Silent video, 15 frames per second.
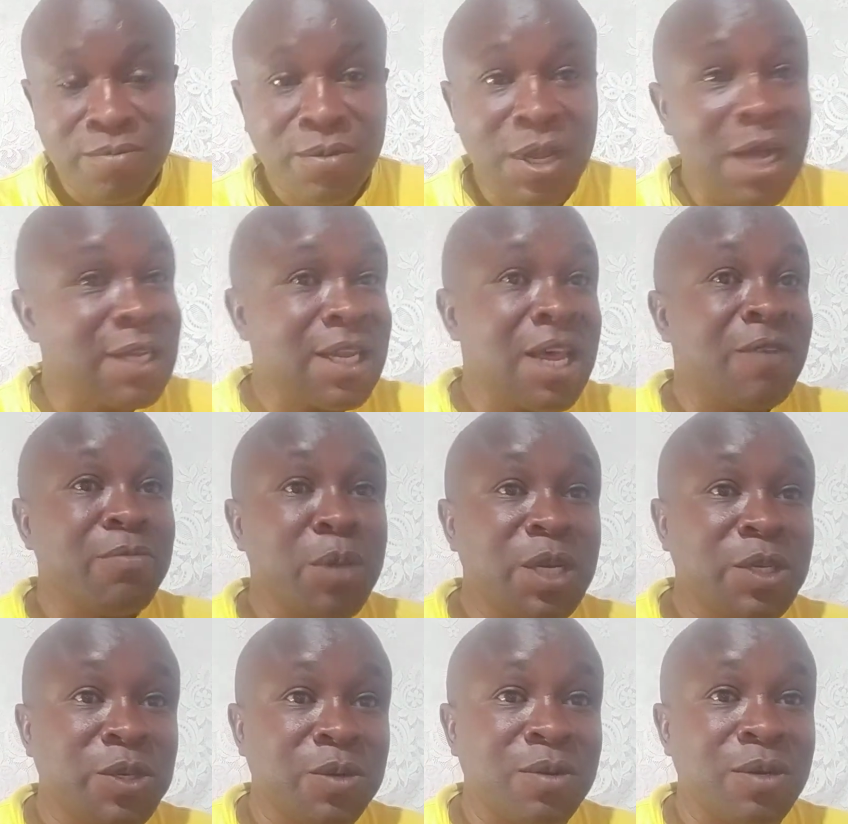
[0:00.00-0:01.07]
as I have
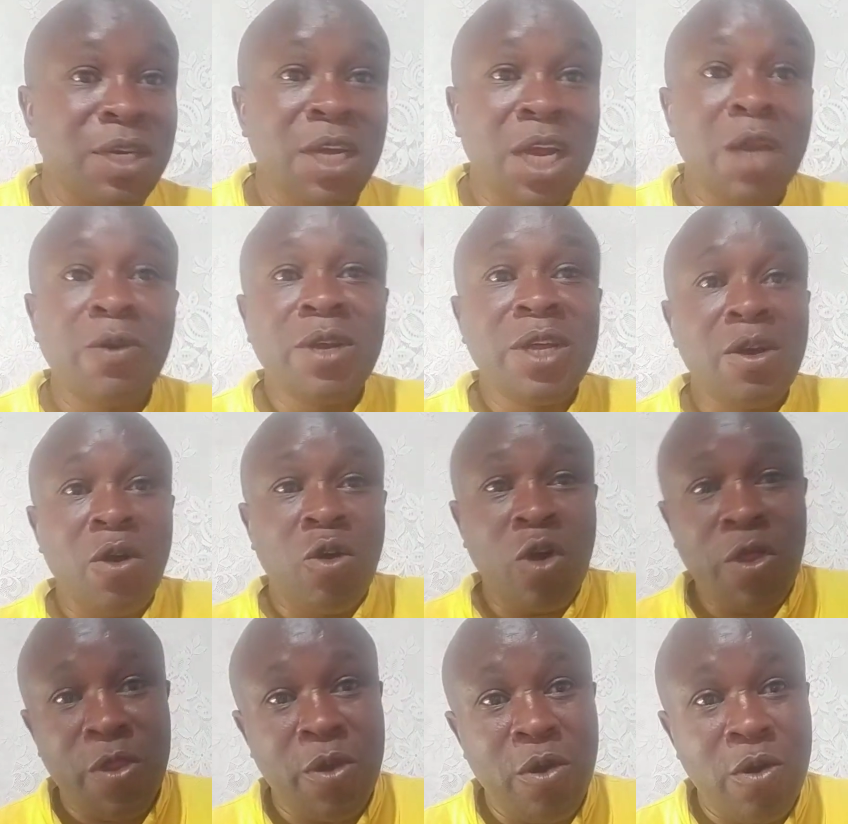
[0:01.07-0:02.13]
mentioned, including
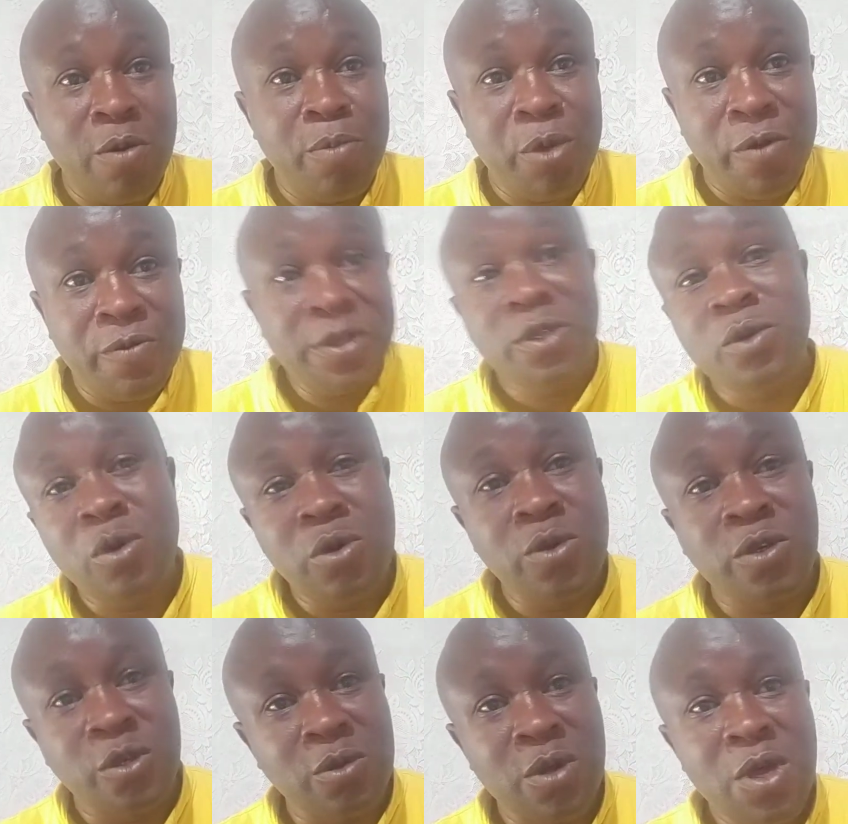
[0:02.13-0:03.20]
Professor
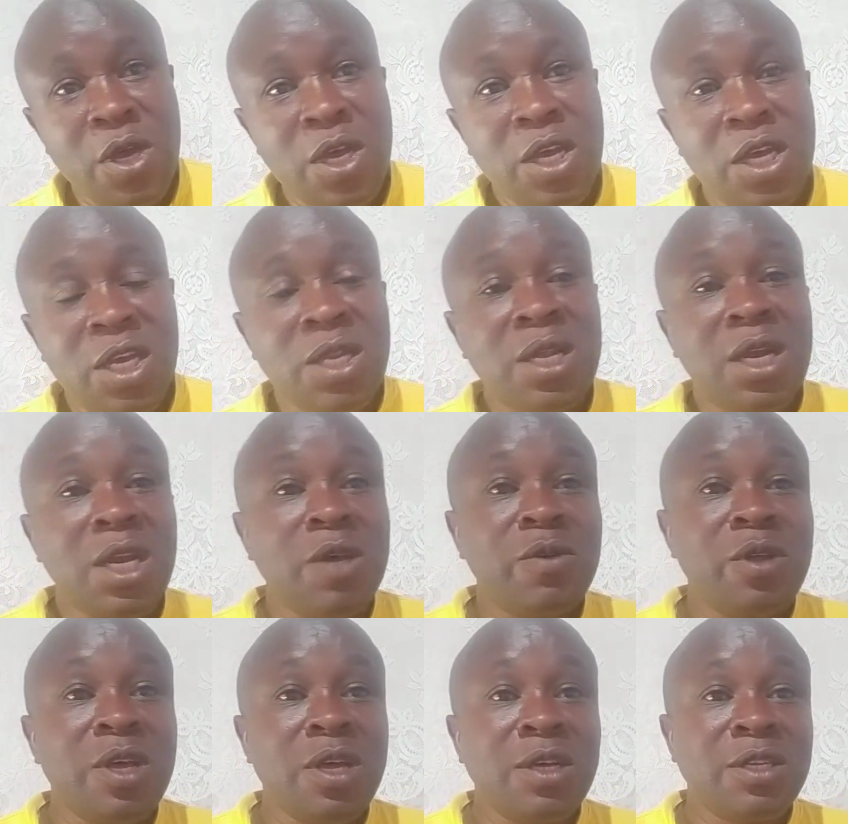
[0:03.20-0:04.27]
Gutu,
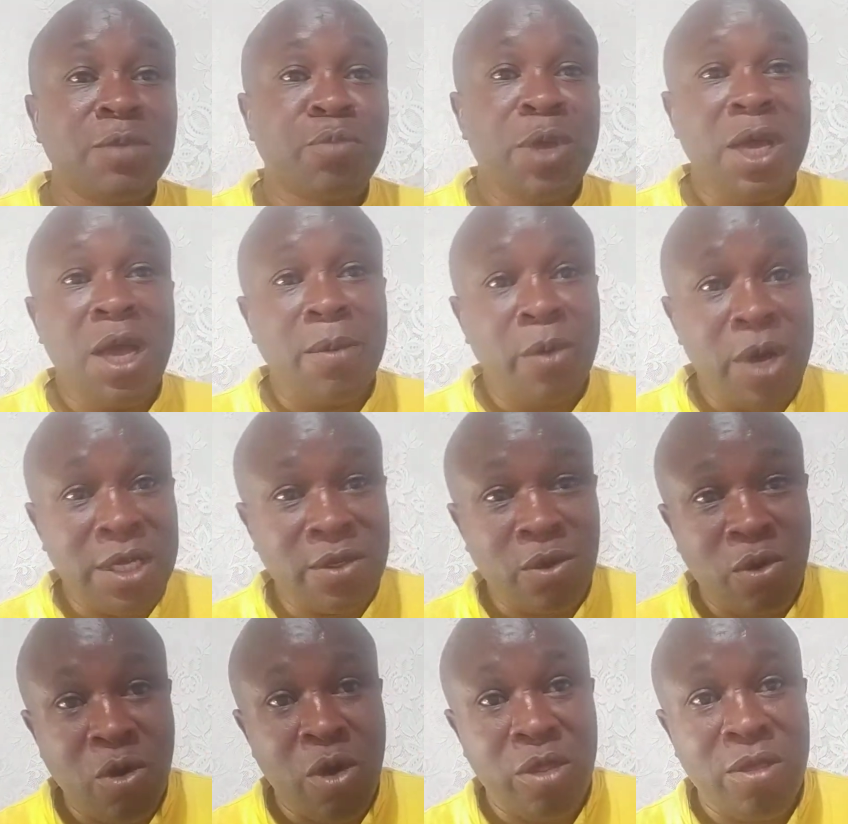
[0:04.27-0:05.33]
including Speaker Boaz
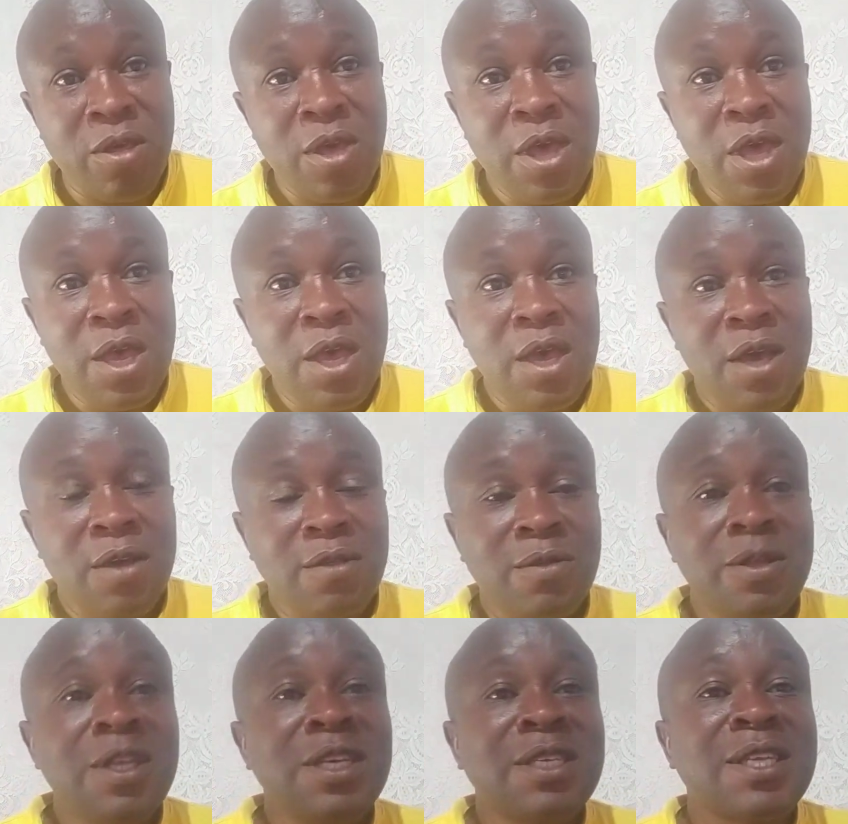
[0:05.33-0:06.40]
Okoth,
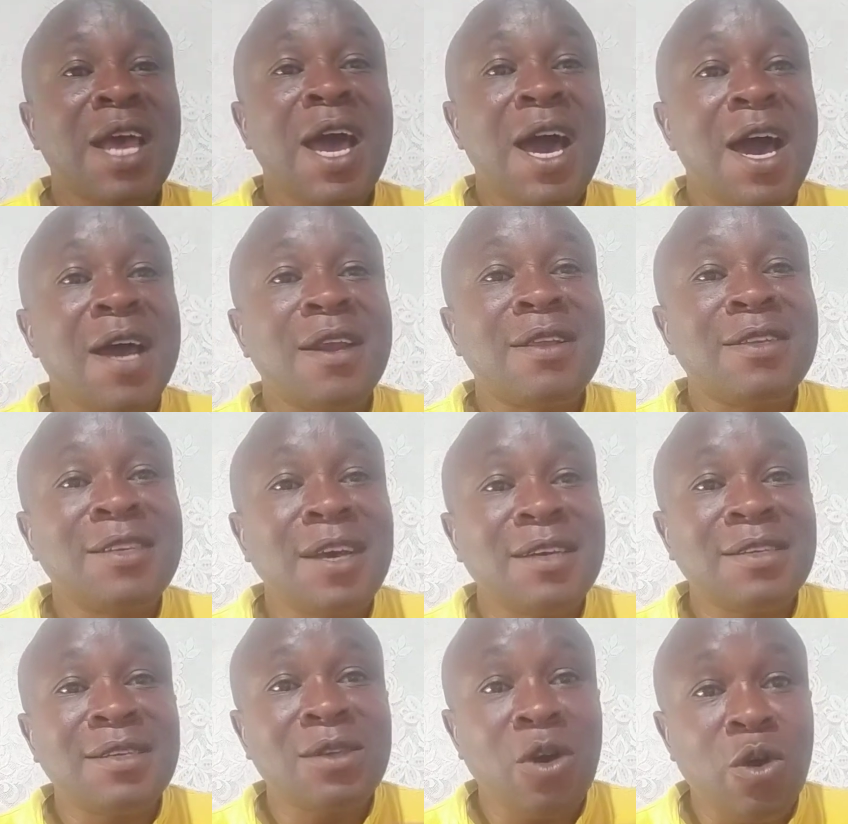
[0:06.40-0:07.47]
these are
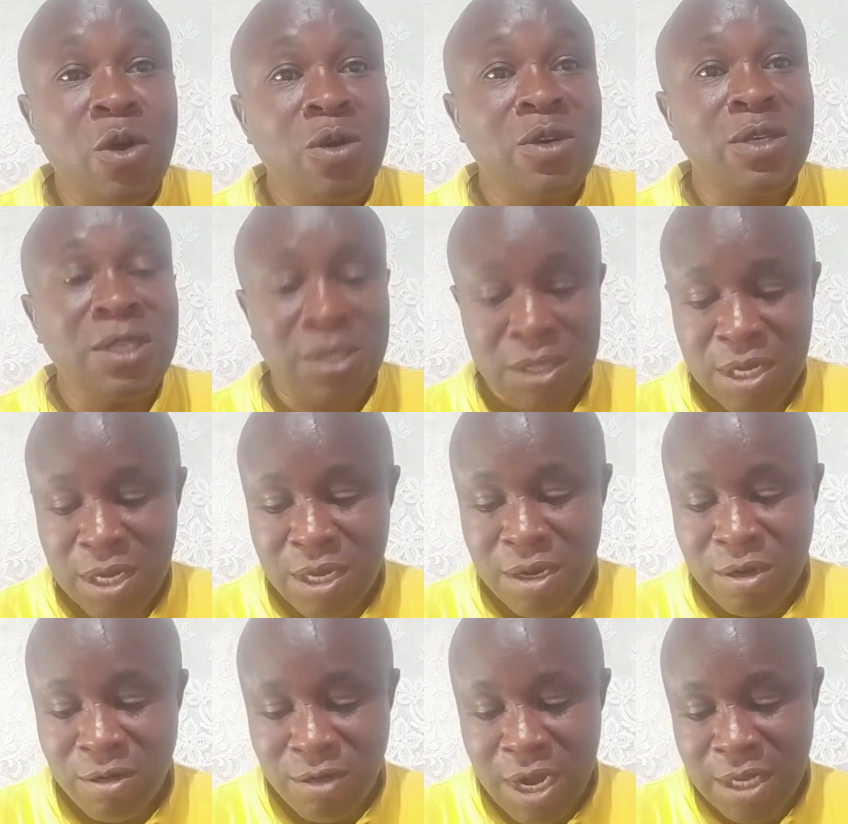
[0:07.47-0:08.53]
just horse
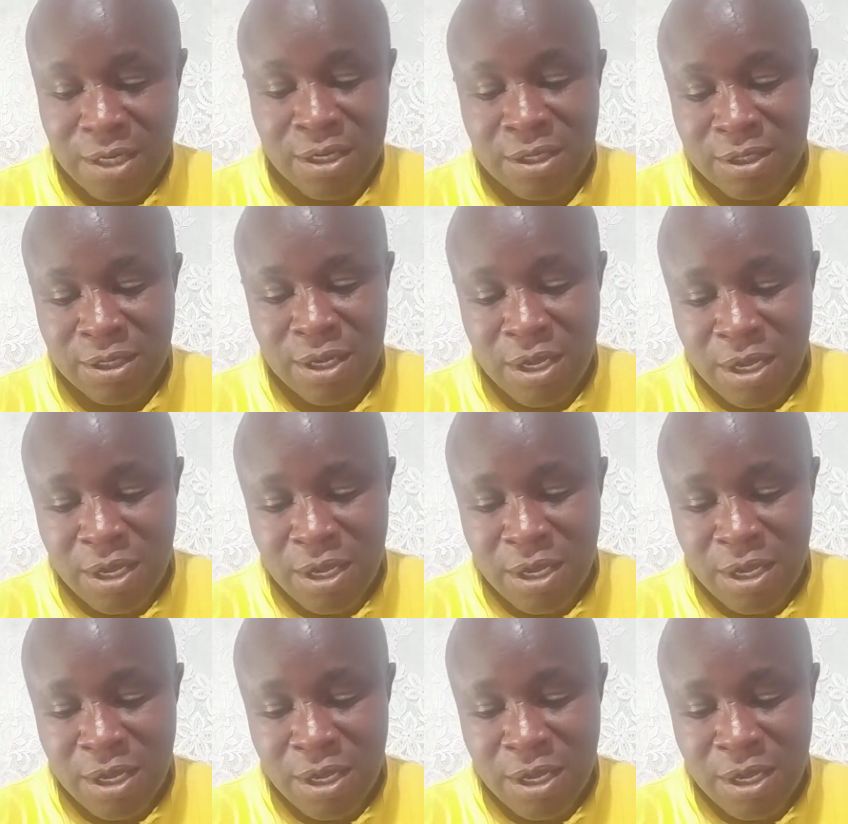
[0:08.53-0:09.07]
riders.